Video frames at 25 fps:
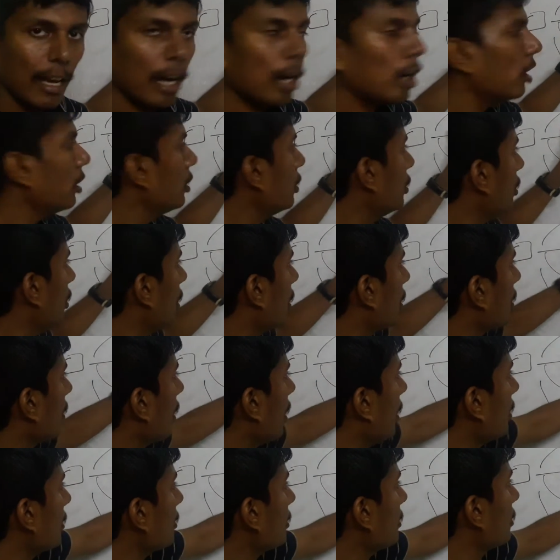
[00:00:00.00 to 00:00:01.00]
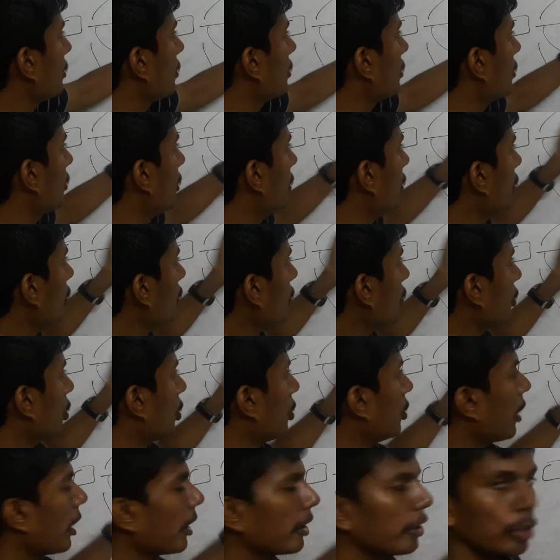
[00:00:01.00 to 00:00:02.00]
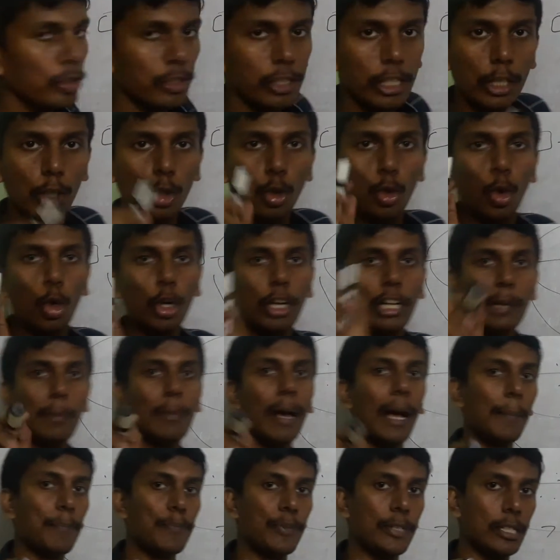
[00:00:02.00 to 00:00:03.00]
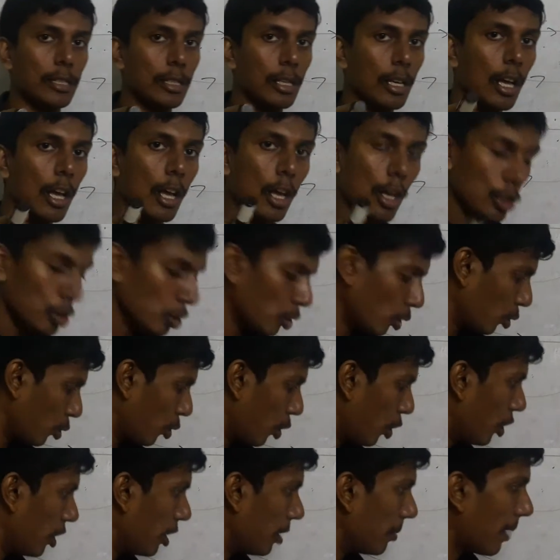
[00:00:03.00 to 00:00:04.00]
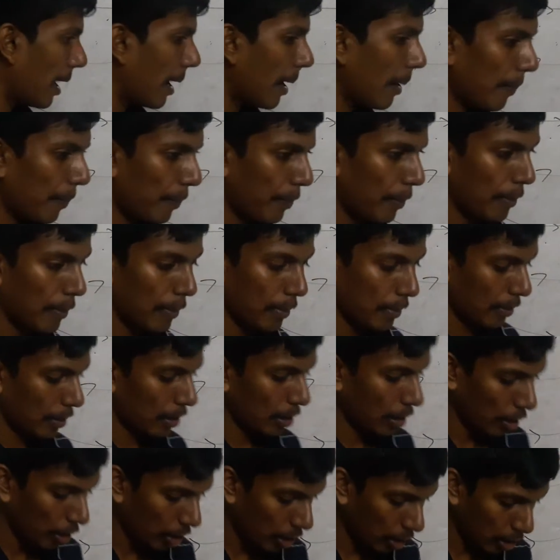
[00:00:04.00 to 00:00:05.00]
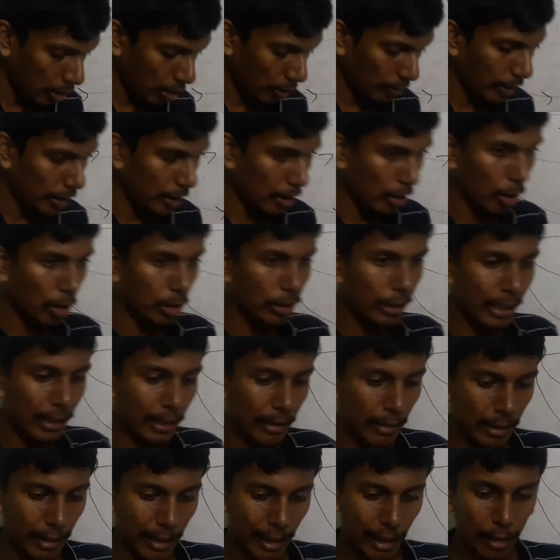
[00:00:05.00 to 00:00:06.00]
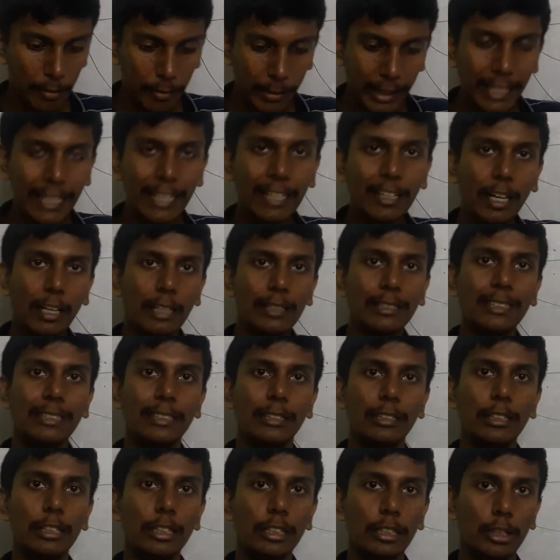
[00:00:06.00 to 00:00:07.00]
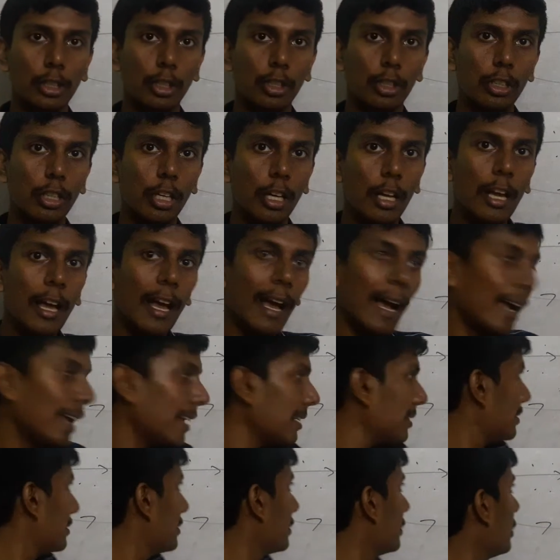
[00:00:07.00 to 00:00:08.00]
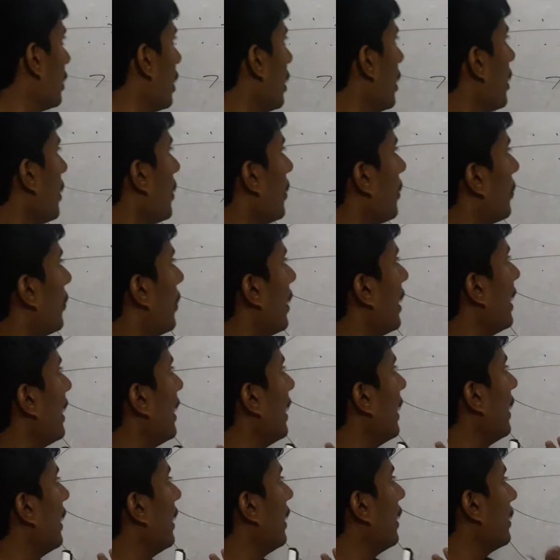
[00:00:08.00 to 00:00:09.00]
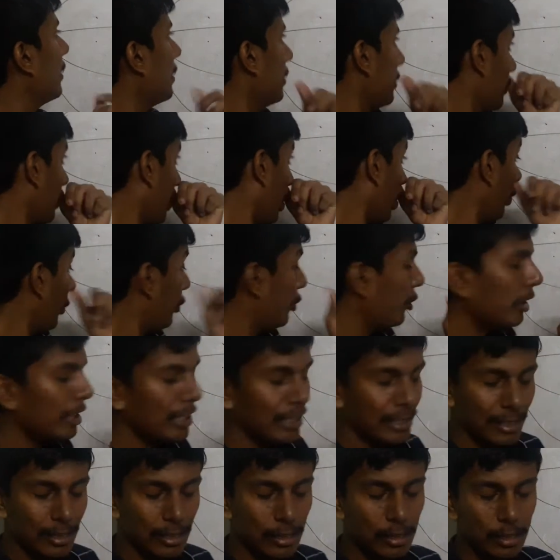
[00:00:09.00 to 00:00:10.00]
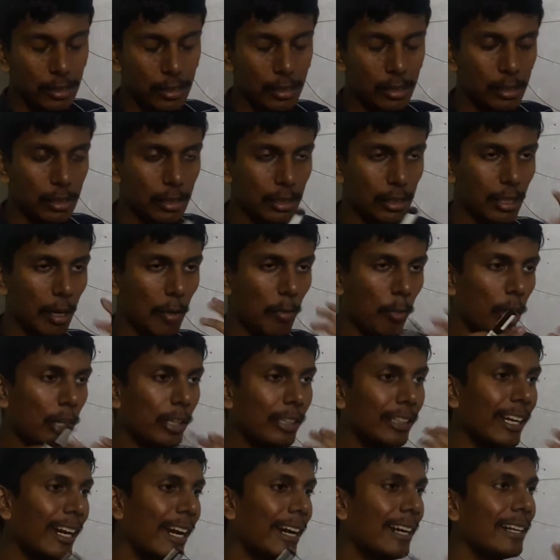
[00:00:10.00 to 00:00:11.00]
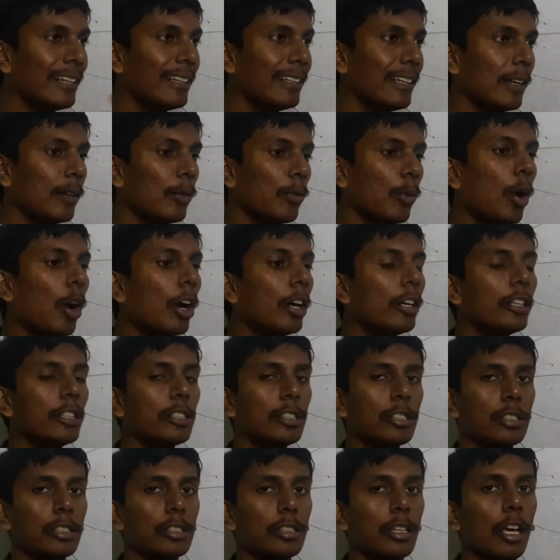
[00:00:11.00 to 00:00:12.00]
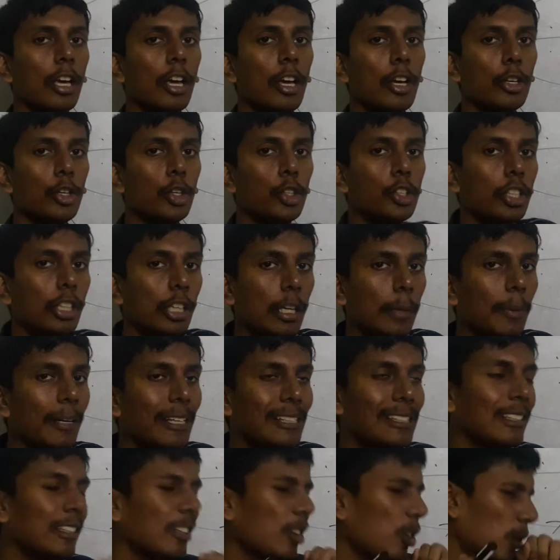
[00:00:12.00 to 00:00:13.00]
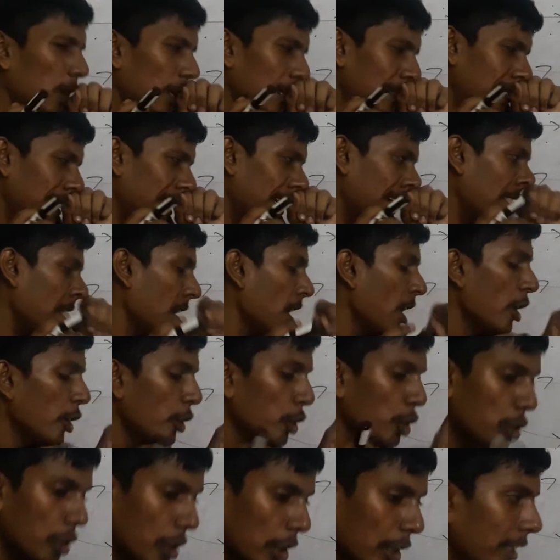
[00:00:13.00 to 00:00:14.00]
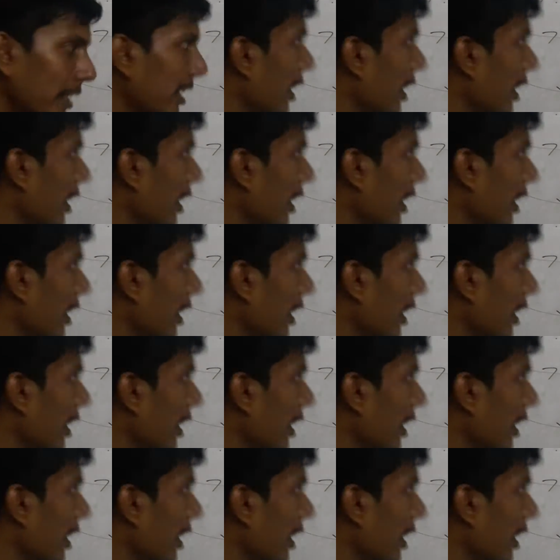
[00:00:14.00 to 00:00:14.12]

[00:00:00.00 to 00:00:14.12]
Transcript: all the cars in this road are using Google Maps. So Google Map will know that there are many cars in this road, and if it is somewhat greater than what is usually present. Now let's say usually